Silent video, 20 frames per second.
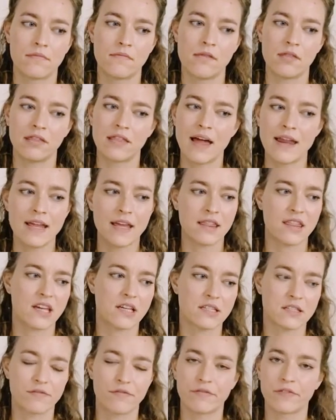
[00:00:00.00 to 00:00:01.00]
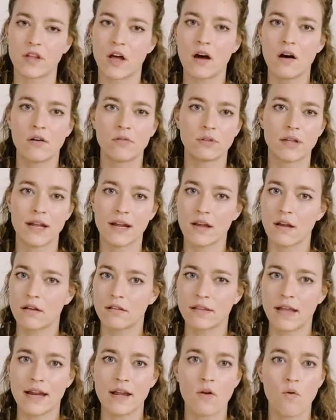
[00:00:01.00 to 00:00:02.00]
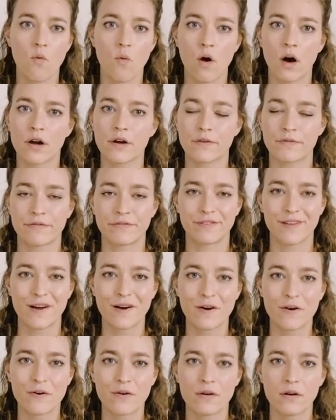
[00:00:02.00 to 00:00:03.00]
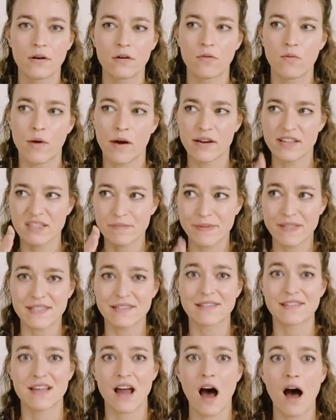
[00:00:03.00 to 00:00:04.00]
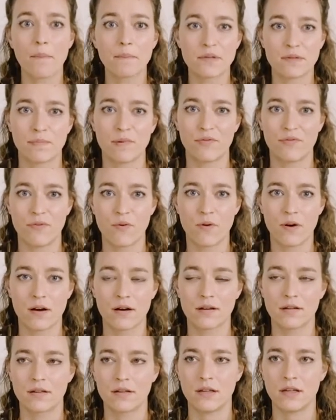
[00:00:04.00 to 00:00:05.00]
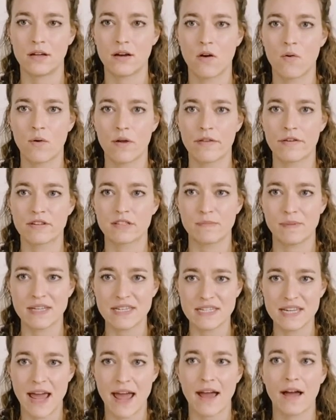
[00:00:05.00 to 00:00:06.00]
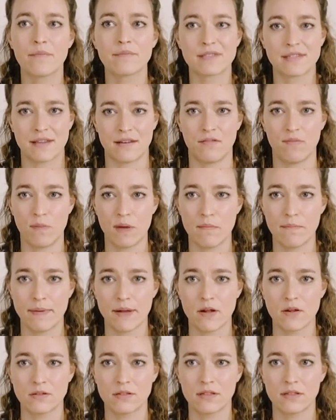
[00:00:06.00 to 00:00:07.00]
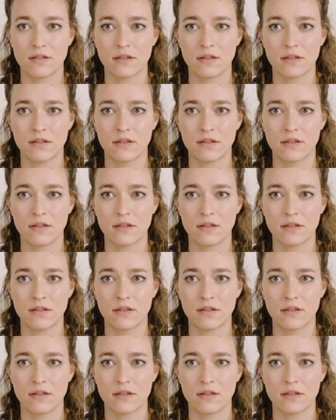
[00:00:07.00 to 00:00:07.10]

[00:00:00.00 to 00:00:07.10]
letting things flow, letting water flow where it's been stopped before, where there's been dams that have been built.